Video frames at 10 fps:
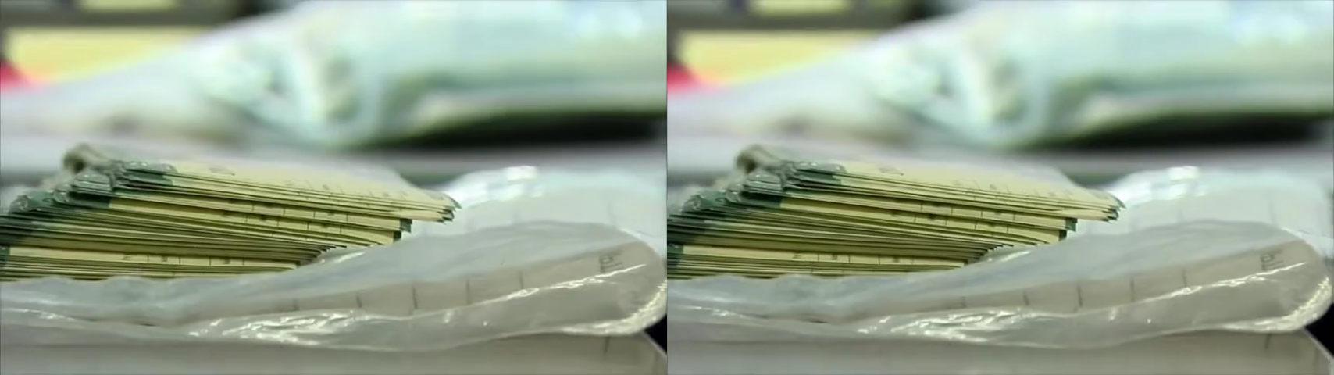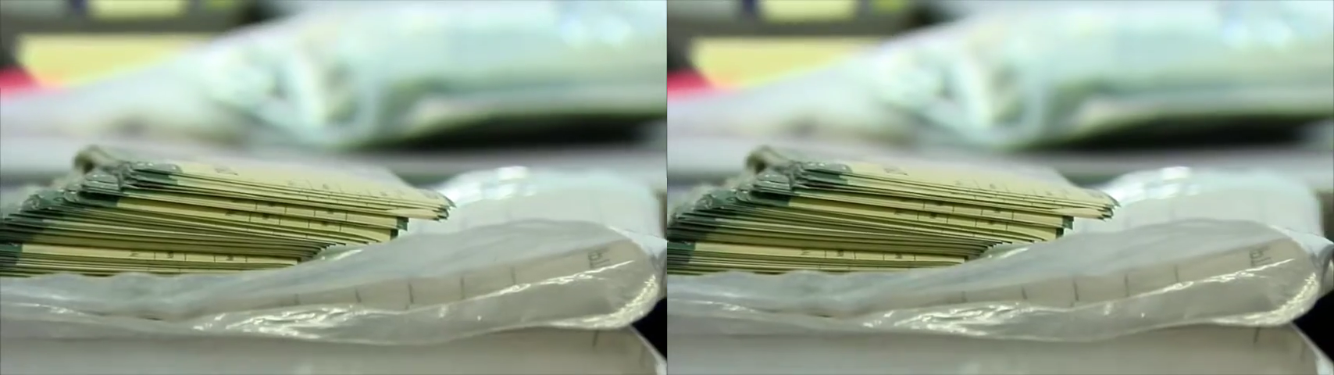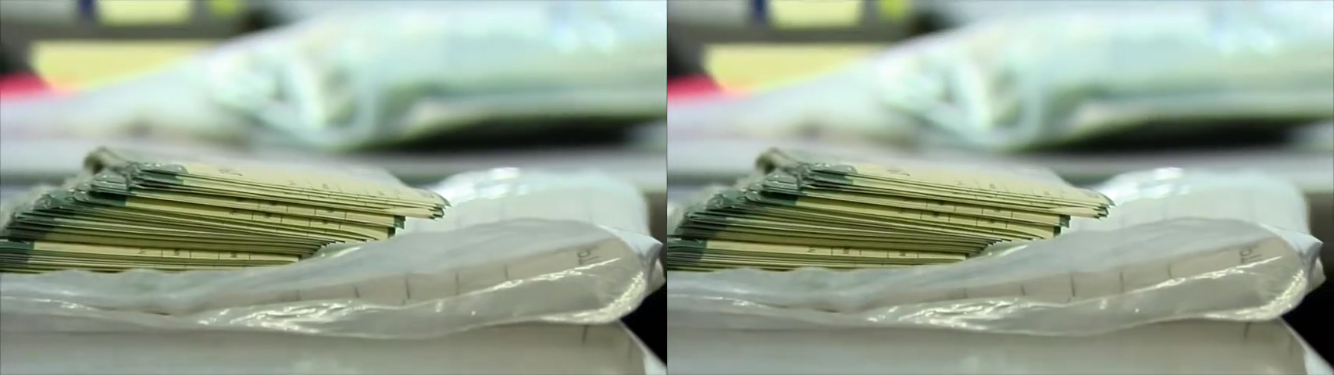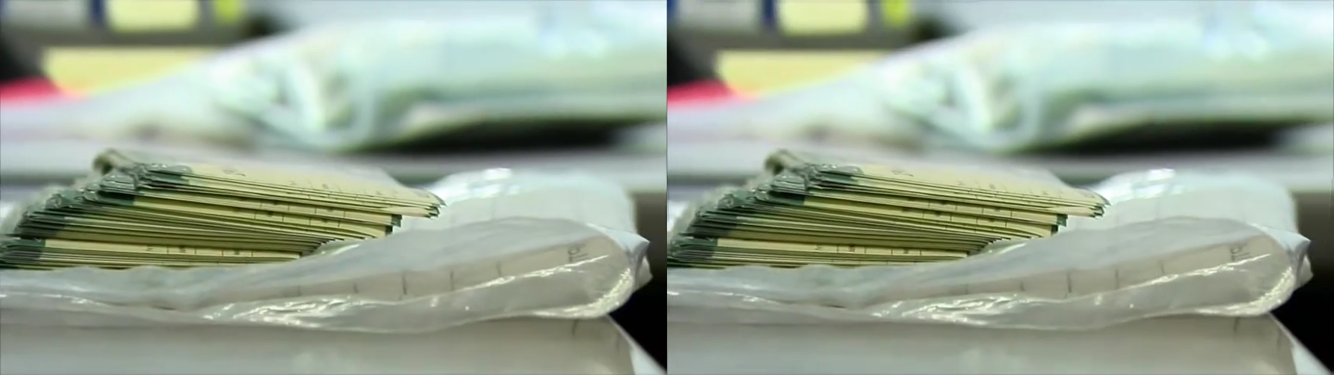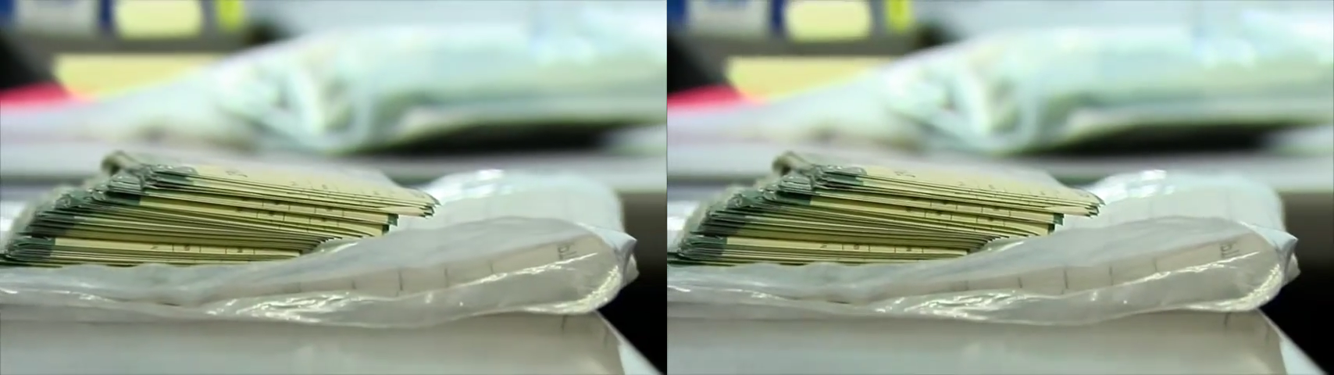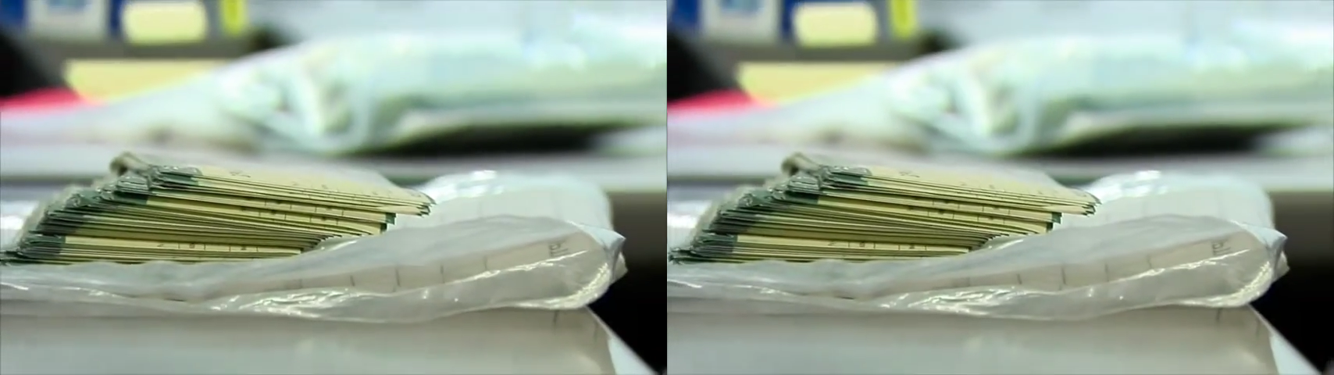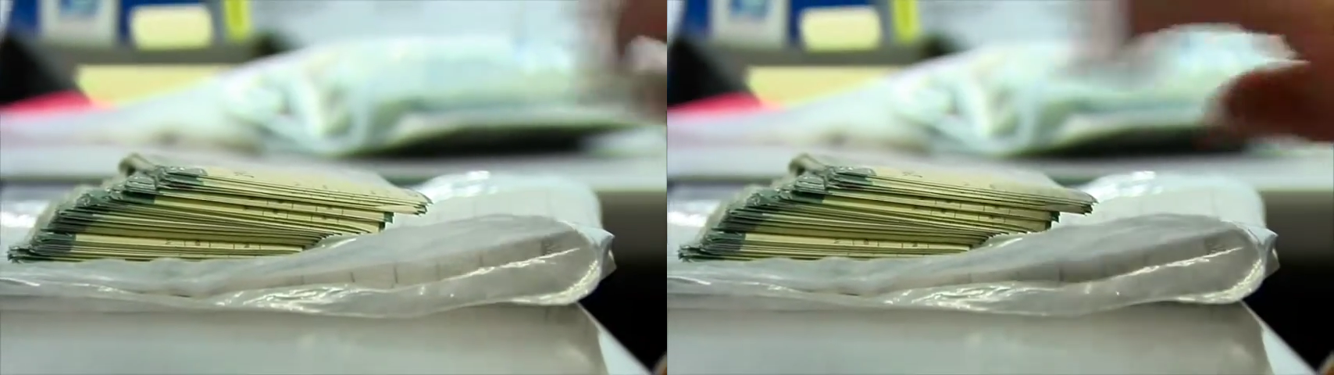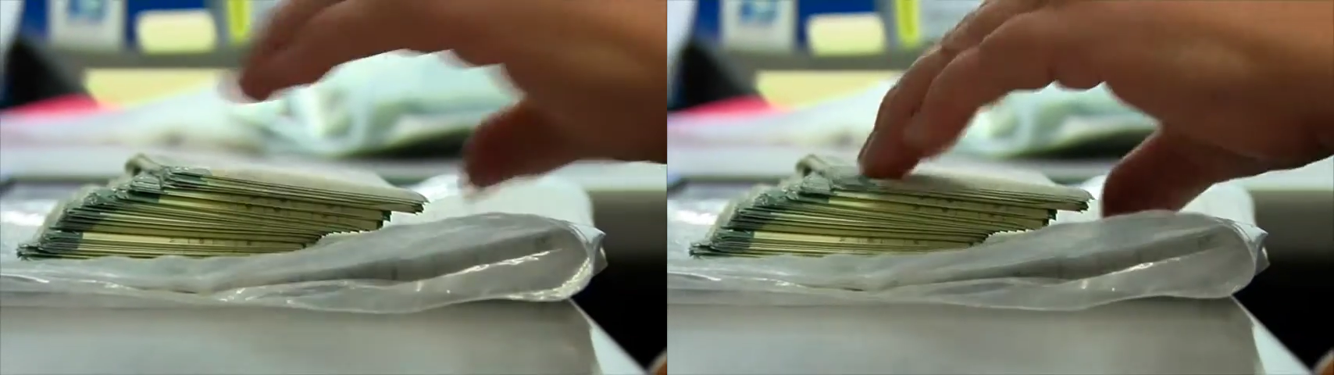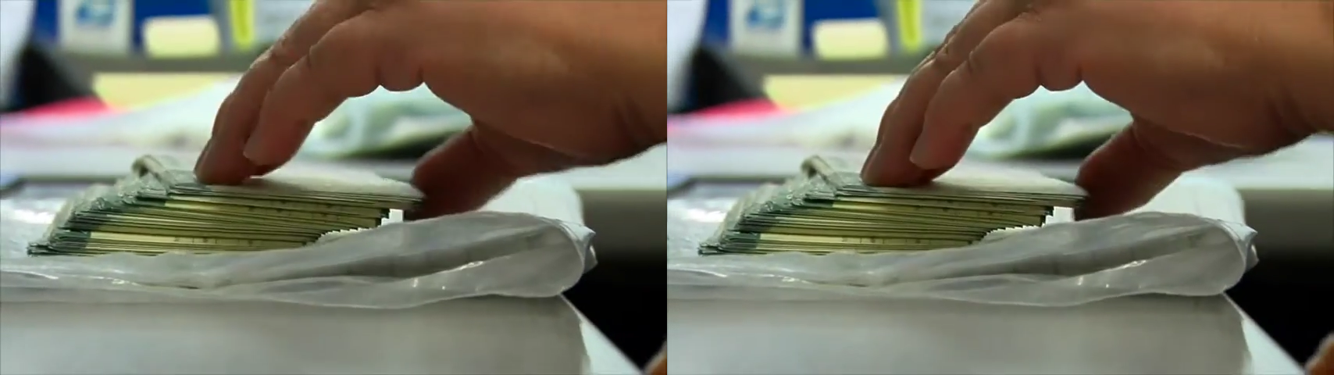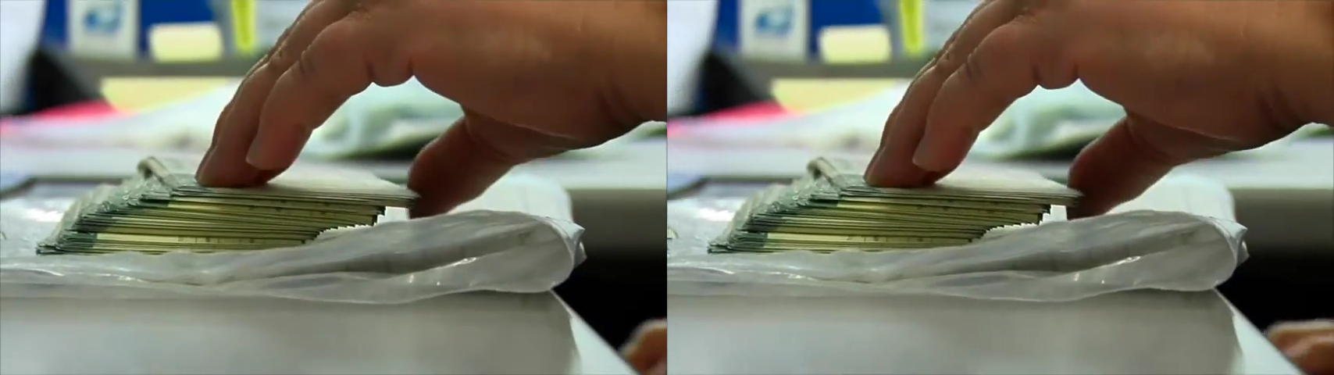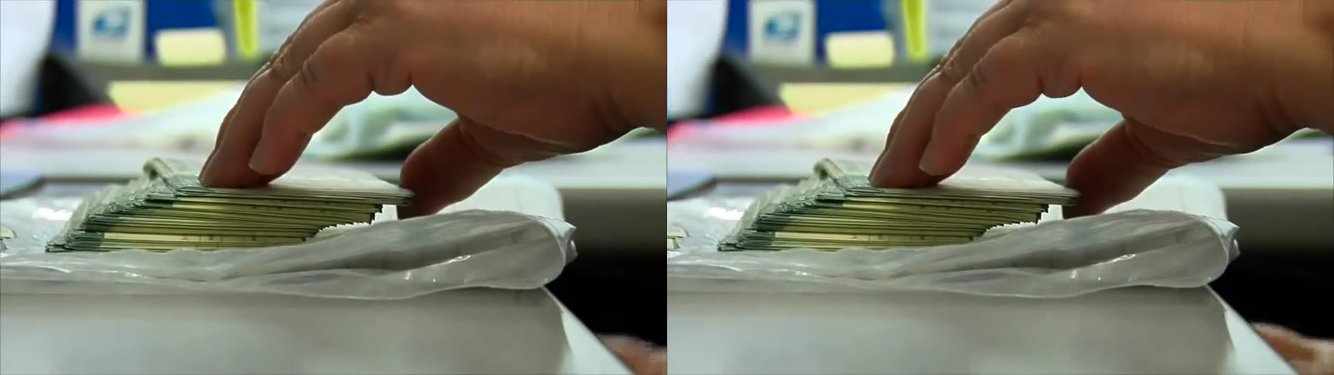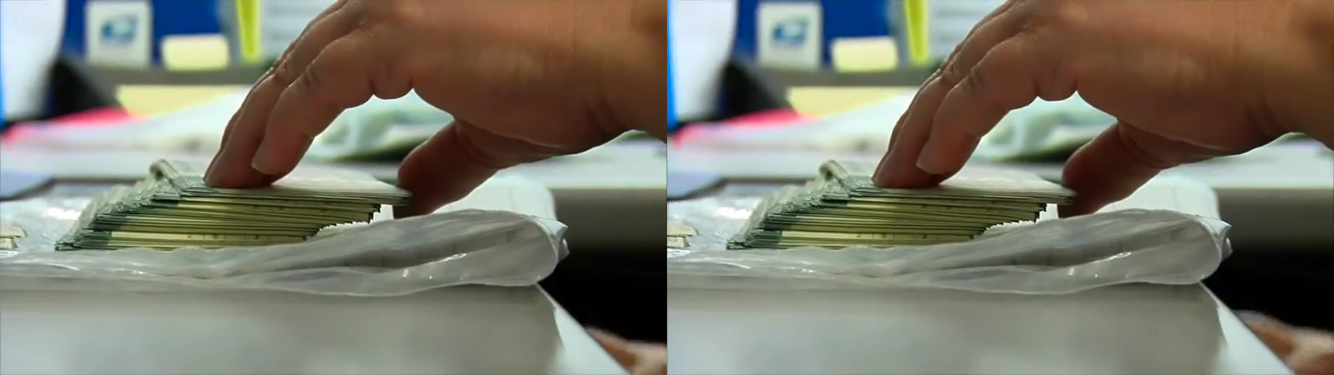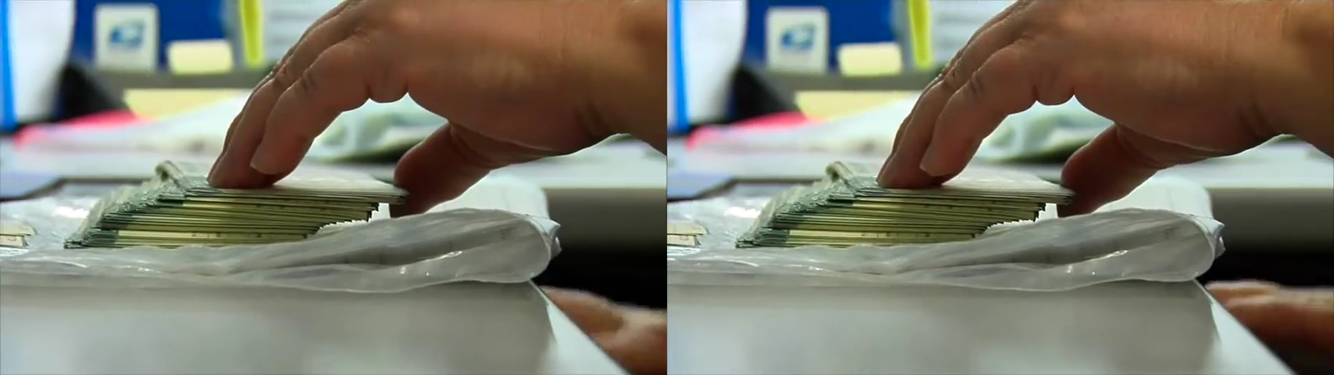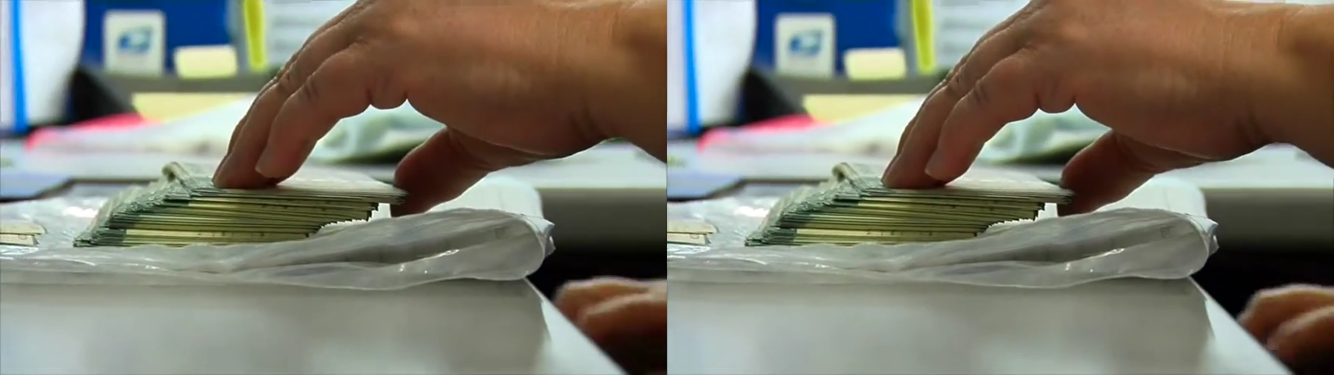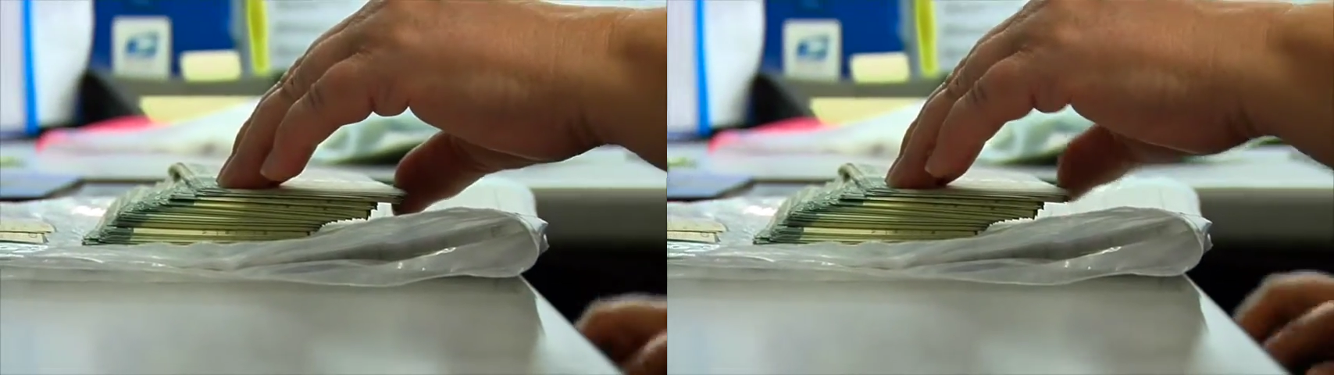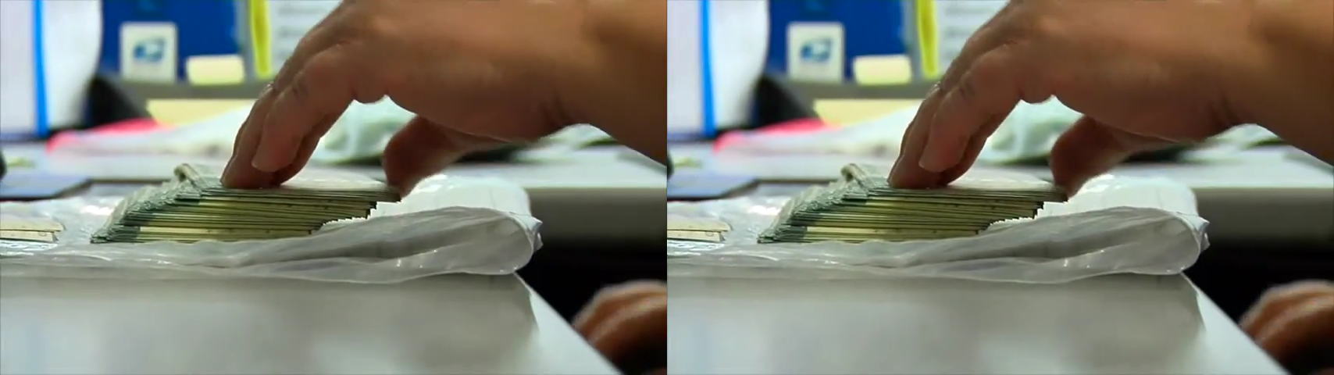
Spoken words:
[unreadable: no face in view]